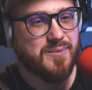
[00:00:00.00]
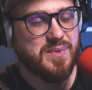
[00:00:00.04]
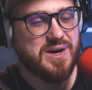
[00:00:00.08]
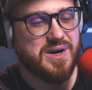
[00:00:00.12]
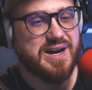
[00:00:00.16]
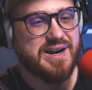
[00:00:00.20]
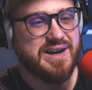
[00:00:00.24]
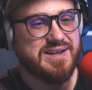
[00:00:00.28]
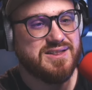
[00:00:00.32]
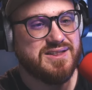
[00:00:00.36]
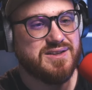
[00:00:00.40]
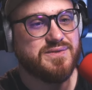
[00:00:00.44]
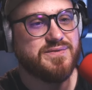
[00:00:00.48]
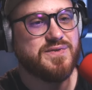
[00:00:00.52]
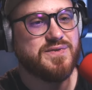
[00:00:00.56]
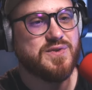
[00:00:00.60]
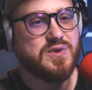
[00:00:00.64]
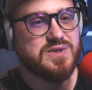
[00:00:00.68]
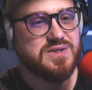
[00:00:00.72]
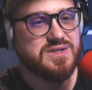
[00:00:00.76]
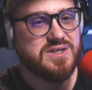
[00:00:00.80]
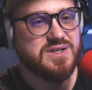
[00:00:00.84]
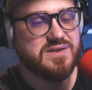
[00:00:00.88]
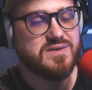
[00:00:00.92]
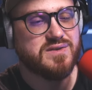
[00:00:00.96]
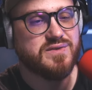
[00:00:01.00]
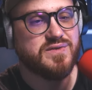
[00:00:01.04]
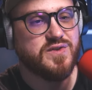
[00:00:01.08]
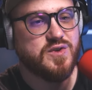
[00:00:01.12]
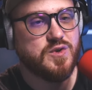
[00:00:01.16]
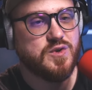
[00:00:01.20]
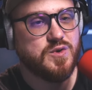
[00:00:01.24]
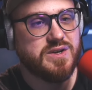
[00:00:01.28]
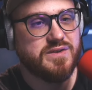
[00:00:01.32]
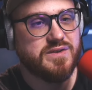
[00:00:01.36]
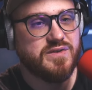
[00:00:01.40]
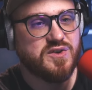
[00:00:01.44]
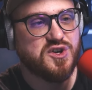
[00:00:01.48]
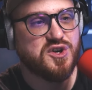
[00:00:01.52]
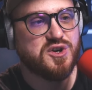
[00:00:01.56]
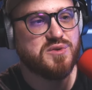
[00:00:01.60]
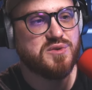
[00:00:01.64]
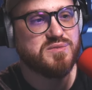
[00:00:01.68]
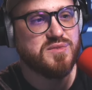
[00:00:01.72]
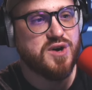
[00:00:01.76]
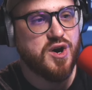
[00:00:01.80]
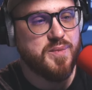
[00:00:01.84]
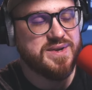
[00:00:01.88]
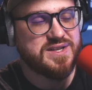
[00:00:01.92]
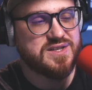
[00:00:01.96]
But I hit the first of a few
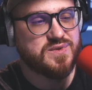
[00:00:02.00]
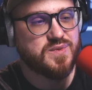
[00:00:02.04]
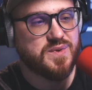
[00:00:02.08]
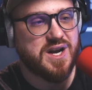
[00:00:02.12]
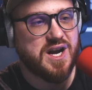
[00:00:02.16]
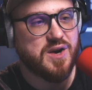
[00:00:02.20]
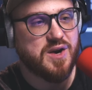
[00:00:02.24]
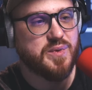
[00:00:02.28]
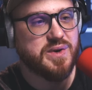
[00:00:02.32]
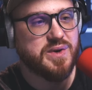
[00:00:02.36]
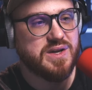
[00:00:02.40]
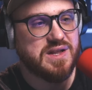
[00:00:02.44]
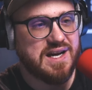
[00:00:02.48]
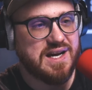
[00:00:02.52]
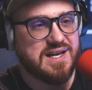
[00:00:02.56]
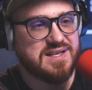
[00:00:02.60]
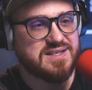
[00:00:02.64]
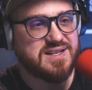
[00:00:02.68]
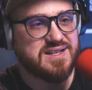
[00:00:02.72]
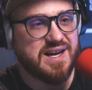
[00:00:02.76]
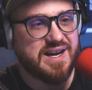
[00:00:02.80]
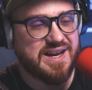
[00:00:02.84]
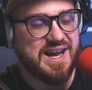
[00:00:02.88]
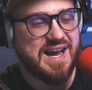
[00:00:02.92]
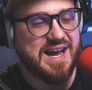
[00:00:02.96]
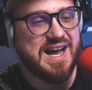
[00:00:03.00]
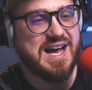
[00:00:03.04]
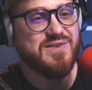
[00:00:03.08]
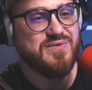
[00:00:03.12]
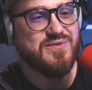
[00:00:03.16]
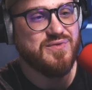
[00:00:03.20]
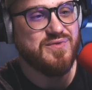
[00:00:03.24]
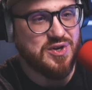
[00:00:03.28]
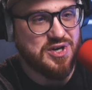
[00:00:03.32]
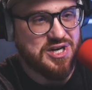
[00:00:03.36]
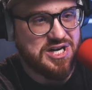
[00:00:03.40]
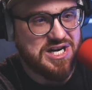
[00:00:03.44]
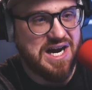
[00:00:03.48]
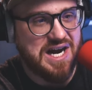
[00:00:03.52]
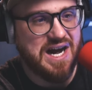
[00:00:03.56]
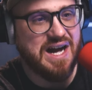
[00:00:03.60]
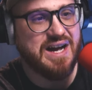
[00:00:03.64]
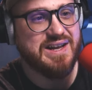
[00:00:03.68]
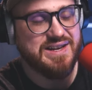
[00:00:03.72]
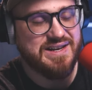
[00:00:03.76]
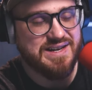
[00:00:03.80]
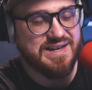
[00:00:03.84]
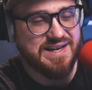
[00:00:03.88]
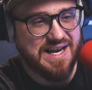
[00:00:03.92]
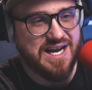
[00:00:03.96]
difficult moments when I realized I had
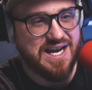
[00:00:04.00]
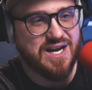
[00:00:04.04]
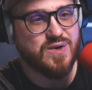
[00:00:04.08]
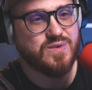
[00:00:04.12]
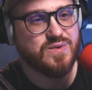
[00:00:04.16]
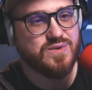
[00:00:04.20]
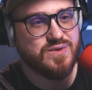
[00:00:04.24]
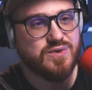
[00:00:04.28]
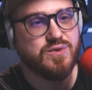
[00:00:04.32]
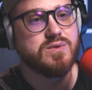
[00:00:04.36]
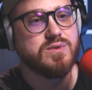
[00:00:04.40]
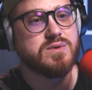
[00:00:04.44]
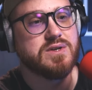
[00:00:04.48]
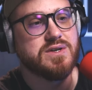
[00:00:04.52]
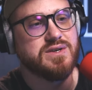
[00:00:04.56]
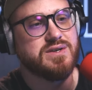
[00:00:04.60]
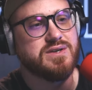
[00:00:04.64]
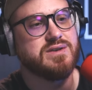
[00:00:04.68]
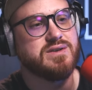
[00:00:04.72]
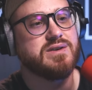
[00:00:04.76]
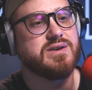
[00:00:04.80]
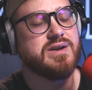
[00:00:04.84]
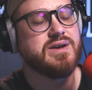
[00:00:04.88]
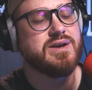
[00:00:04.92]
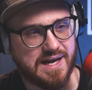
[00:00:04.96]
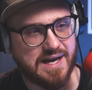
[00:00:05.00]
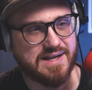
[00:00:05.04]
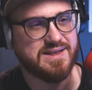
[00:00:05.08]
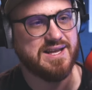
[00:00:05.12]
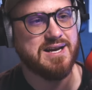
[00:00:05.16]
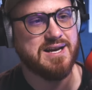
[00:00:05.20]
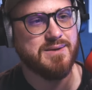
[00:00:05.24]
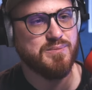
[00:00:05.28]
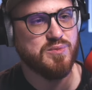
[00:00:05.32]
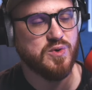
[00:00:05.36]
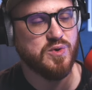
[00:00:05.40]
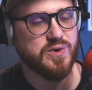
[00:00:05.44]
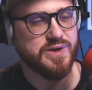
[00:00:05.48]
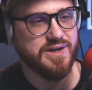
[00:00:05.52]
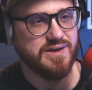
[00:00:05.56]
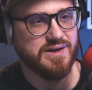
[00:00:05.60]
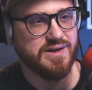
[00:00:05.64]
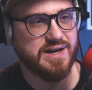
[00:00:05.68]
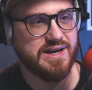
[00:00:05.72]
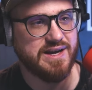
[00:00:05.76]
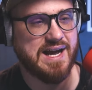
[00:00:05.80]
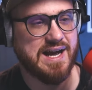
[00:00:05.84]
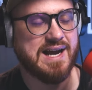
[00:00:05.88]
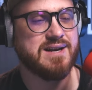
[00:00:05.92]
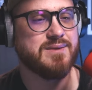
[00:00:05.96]
forgotten how to learn. At that point,
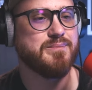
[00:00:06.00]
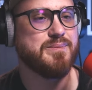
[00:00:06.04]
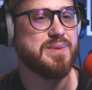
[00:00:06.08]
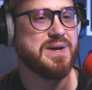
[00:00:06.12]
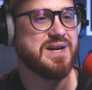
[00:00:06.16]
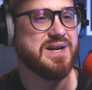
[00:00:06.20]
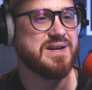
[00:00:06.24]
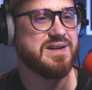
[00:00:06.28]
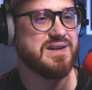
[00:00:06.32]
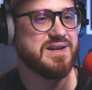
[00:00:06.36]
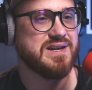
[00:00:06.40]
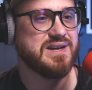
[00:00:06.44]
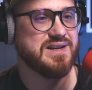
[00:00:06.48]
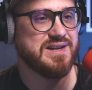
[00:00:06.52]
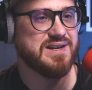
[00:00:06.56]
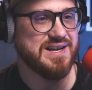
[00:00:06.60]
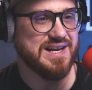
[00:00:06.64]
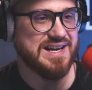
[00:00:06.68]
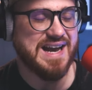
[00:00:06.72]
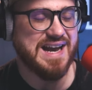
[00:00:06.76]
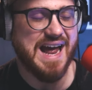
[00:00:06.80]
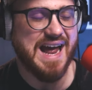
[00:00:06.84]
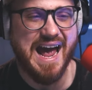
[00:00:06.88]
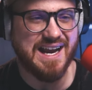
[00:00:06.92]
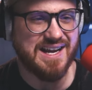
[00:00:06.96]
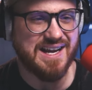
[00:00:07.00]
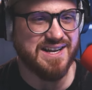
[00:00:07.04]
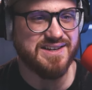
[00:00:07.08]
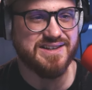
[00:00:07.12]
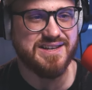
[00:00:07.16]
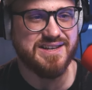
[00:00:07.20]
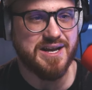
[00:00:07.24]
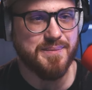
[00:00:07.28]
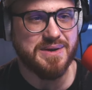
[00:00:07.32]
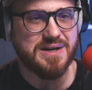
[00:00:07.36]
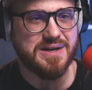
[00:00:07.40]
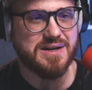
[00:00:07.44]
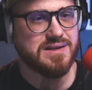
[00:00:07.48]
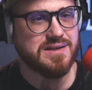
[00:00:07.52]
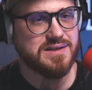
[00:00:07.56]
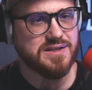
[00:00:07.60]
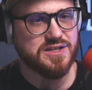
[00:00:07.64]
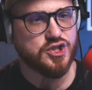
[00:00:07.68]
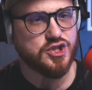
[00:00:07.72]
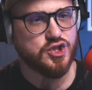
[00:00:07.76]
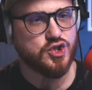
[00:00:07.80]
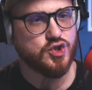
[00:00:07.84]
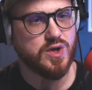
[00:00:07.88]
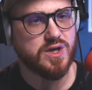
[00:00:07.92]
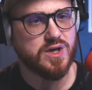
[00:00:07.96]
I hadn't been in an academically
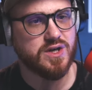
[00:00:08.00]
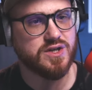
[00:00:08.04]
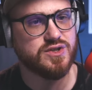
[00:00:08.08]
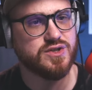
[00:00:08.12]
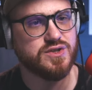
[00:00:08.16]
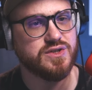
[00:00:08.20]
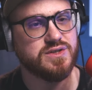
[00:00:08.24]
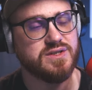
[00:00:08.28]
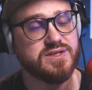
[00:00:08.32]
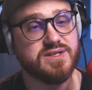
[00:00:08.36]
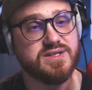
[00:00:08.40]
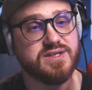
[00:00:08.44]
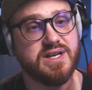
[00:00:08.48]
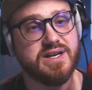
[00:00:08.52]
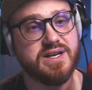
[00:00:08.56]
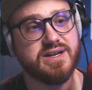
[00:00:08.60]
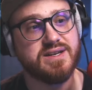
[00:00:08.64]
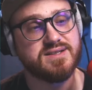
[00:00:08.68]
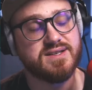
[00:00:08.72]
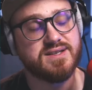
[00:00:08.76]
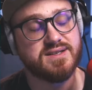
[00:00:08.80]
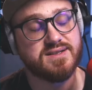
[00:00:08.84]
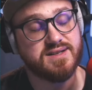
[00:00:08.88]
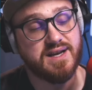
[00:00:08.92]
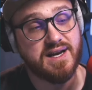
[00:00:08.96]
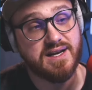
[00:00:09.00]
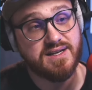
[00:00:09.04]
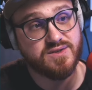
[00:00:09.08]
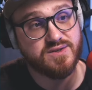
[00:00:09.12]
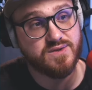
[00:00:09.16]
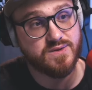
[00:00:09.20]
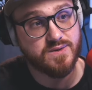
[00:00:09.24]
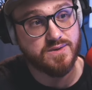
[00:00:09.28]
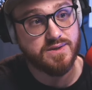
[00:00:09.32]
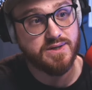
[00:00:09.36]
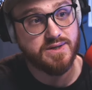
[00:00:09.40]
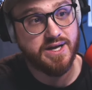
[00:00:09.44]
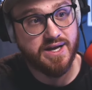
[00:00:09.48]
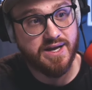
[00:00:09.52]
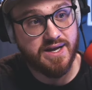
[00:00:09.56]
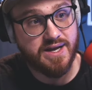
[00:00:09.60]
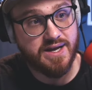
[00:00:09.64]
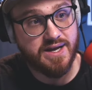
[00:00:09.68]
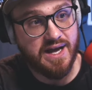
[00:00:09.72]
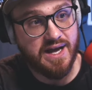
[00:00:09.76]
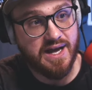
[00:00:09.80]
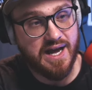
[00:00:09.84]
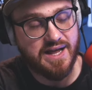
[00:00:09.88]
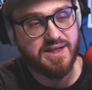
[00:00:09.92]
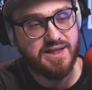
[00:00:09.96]
structured setting since high school,
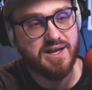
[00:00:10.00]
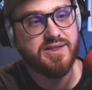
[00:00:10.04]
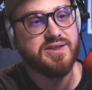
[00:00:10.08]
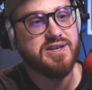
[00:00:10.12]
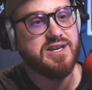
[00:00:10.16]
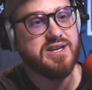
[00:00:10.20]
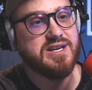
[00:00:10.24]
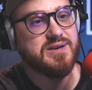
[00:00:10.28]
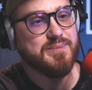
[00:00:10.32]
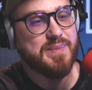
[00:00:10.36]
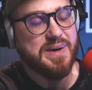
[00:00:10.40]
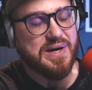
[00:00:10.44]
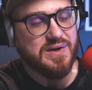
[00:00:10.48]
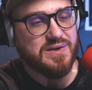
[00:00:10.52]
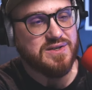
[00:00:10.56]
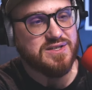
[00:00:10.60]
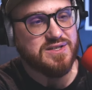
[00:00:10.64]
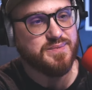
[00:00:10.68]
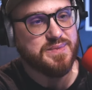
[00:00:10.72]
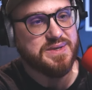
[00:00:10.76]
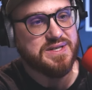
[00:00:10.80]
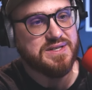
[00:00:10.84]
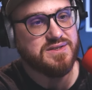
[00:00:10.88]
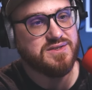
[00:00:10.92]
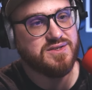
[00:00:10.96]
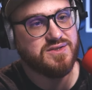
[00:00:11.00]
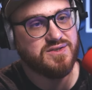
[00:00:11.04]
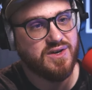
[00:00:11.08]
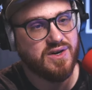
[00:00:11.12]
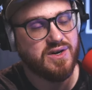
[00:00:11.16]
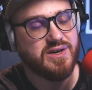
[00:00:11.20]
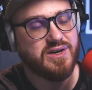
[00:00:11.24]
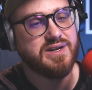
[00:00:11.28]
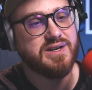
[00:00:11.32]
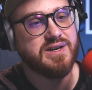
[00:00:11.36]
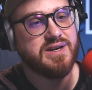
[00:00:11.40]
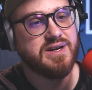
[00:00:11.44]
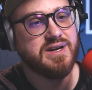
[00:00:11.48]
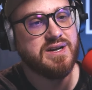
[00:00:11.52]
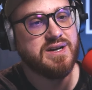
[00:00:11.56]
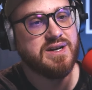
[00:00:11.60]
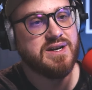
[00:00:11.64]
and then the embarrassment started.